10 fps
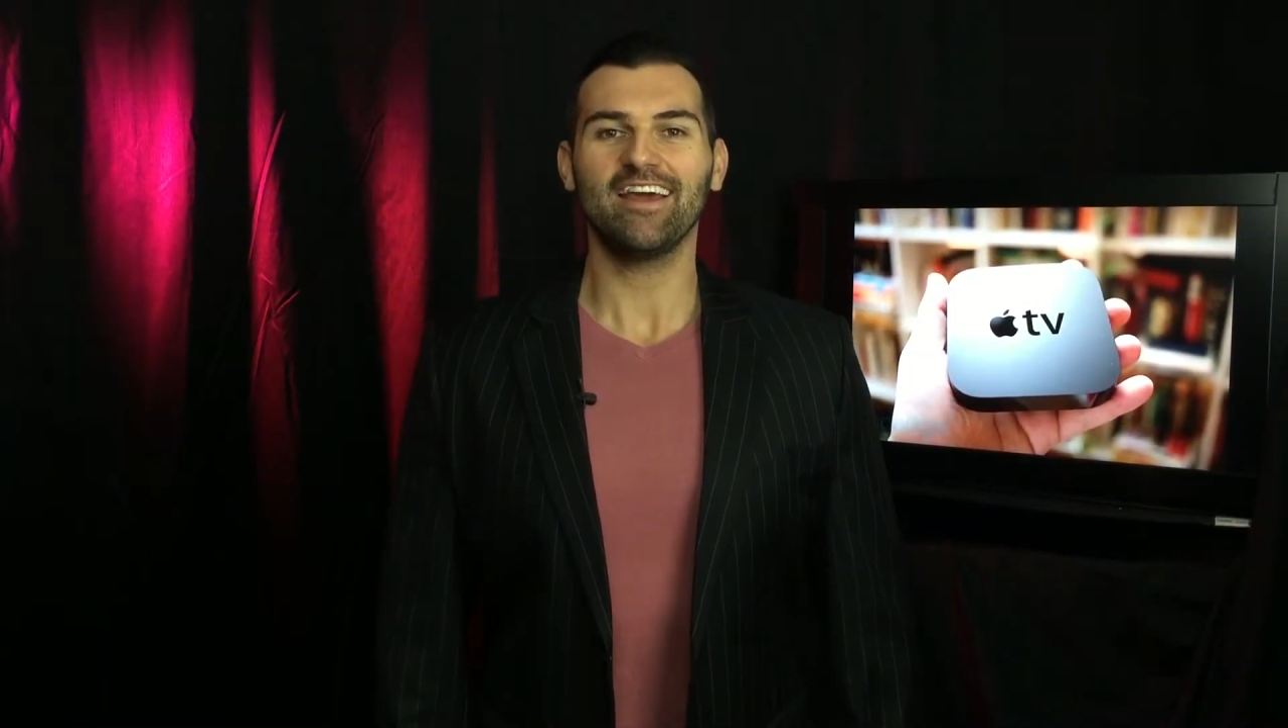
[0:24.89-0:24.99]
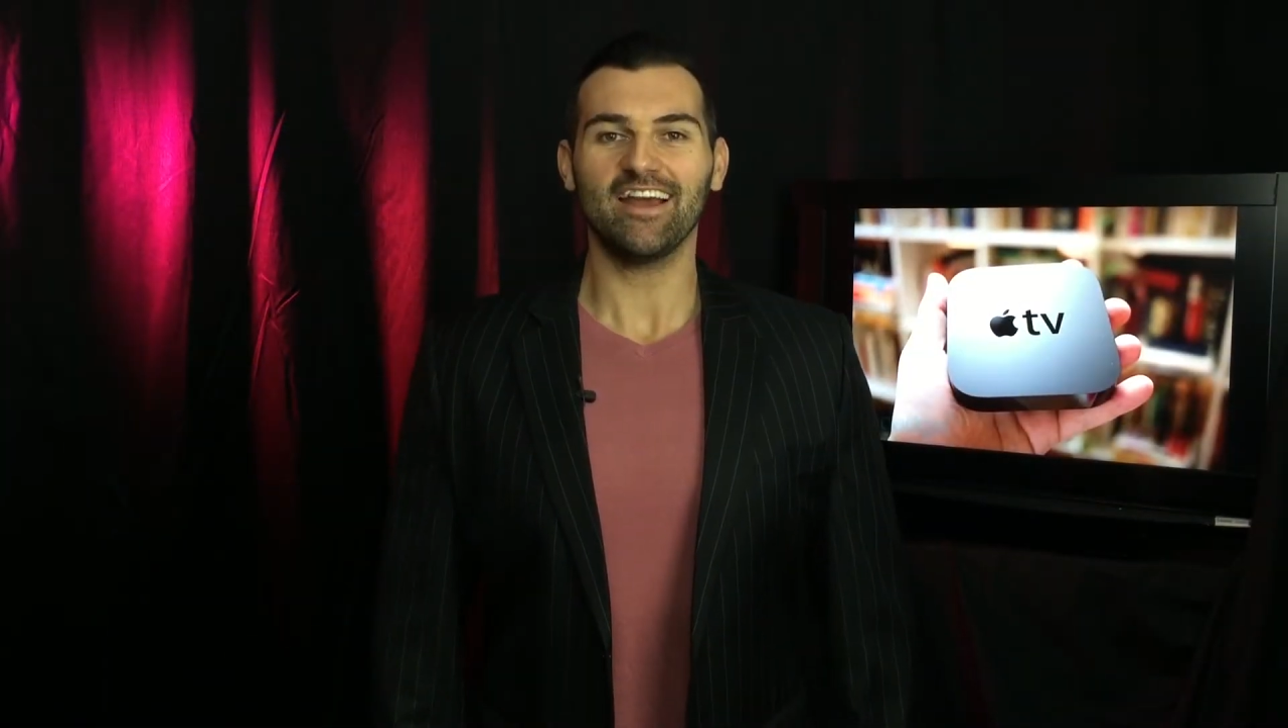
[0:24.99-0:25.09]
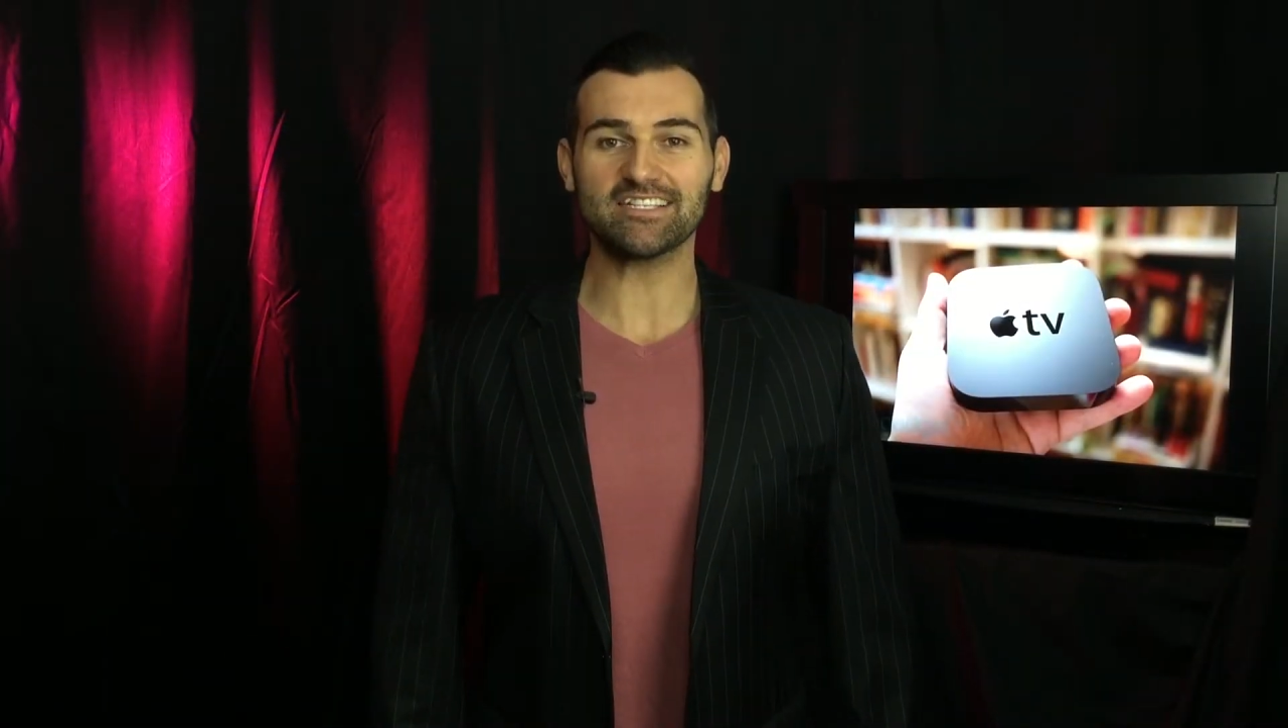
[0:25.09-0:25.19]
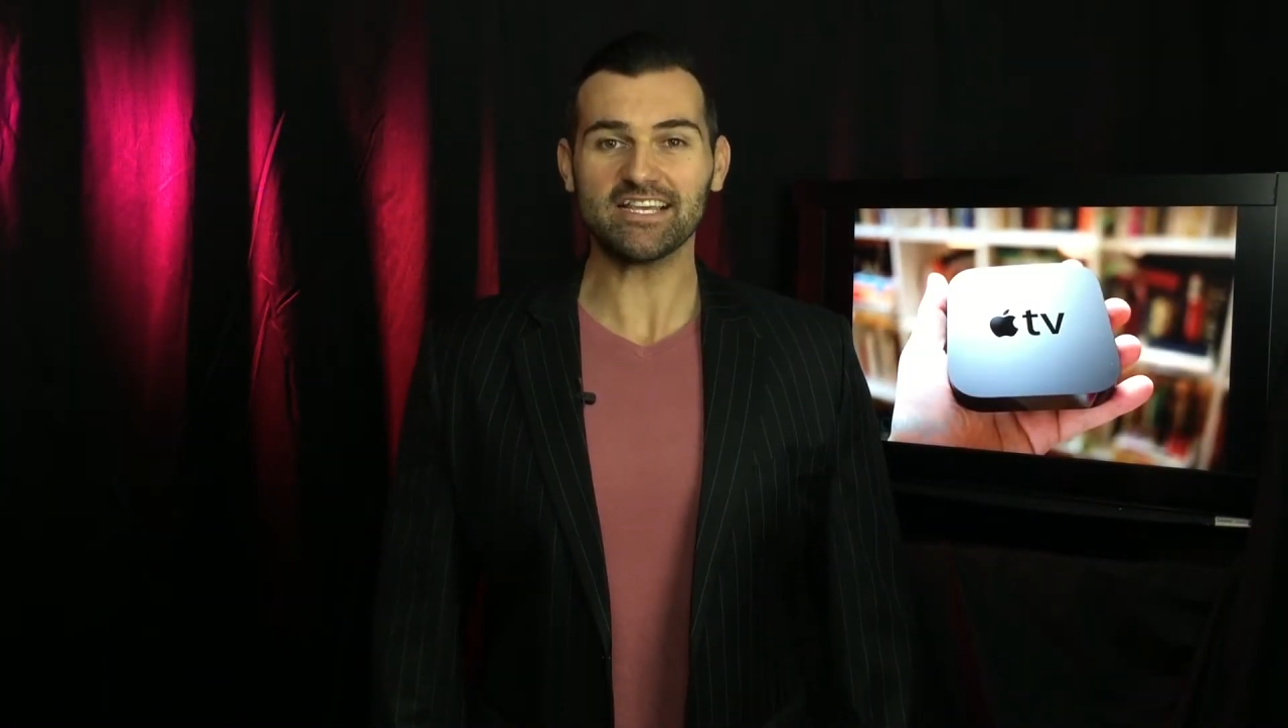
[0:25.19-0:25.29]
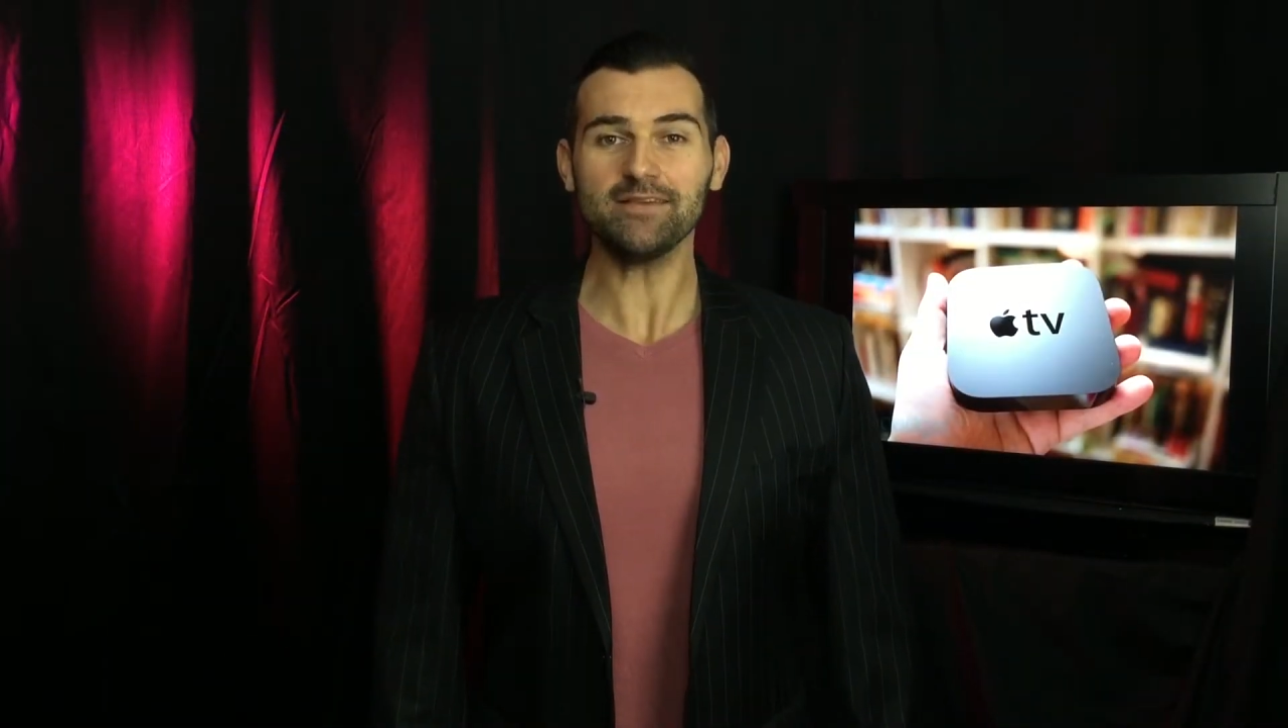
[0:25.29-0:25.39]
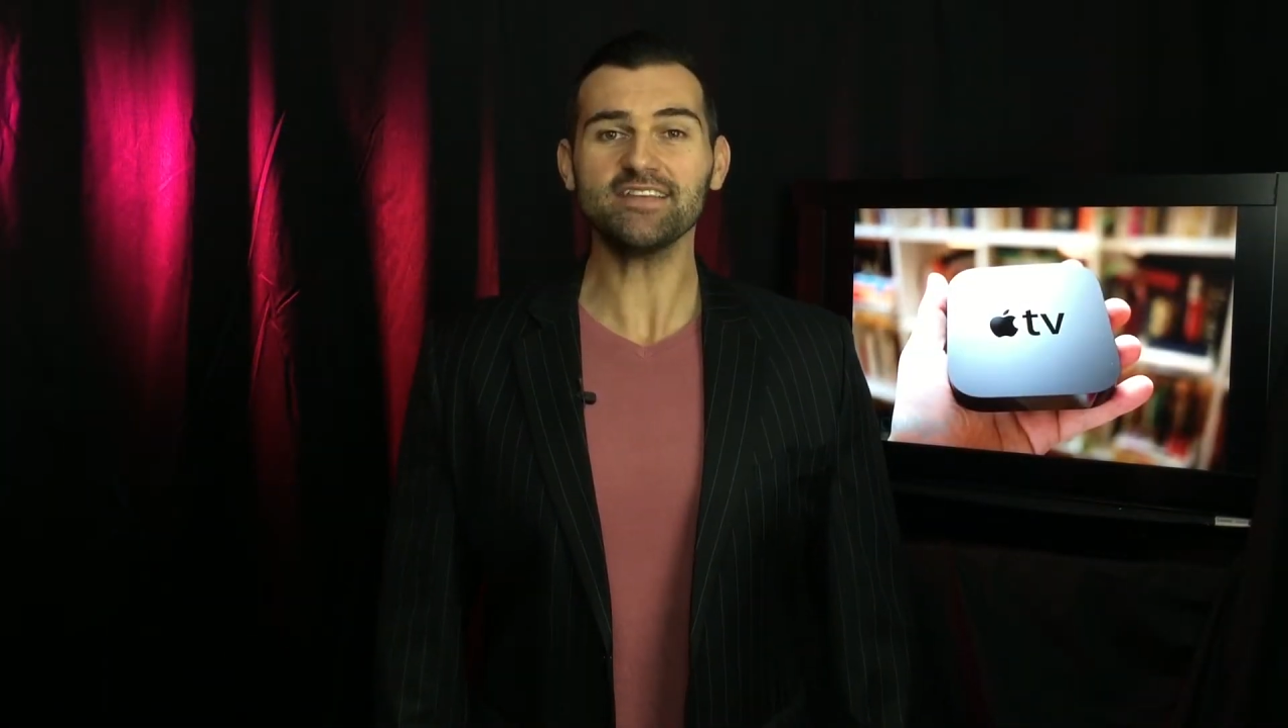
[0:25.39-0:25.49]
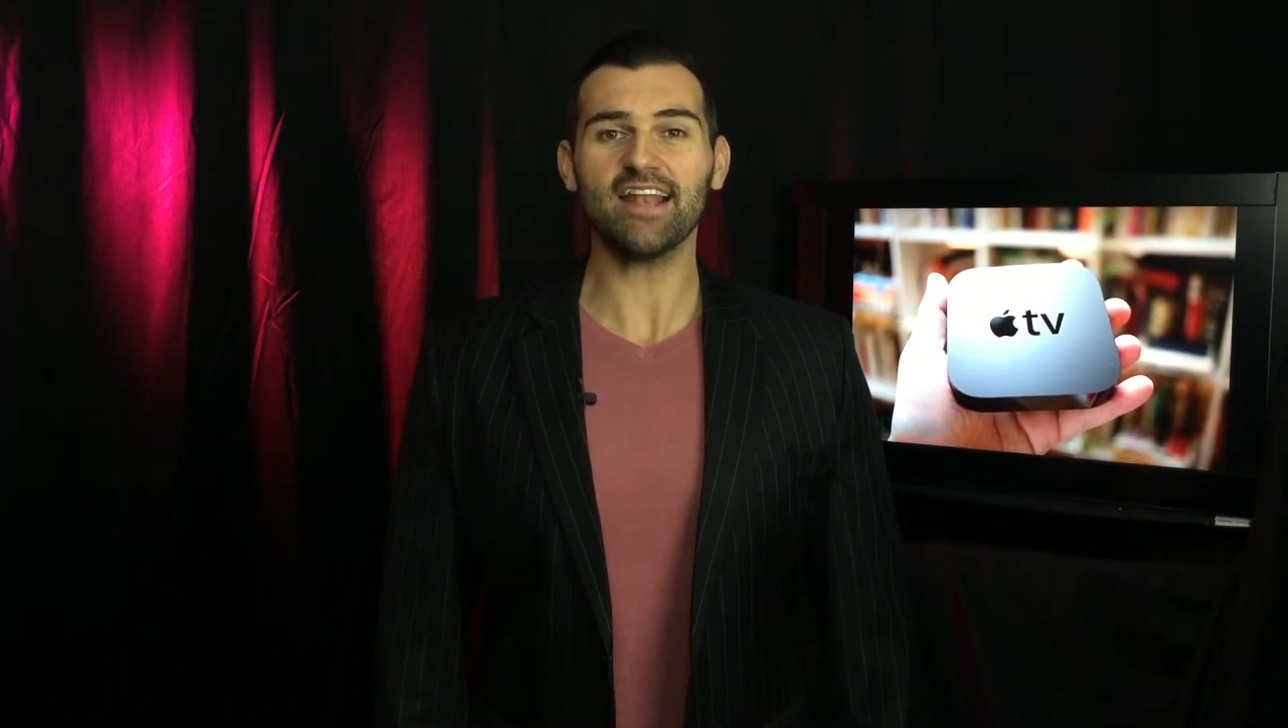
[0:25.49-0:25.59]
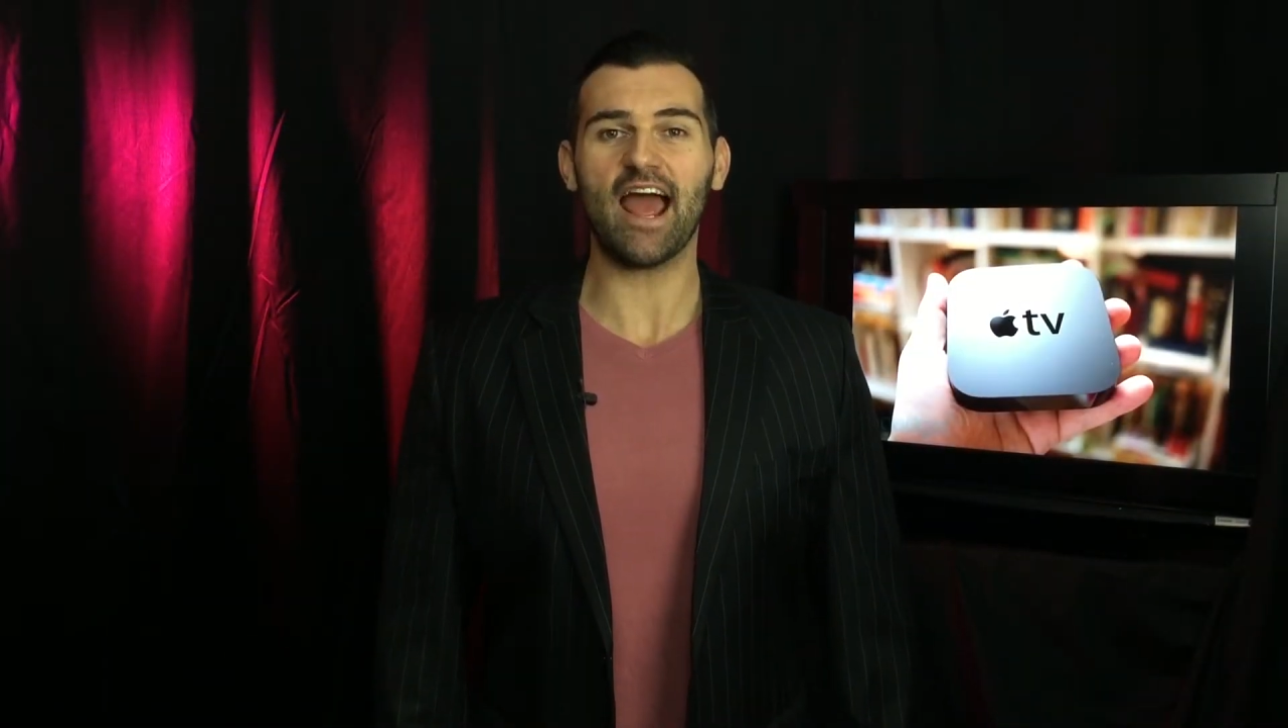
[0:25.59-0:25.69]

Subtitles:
it seems that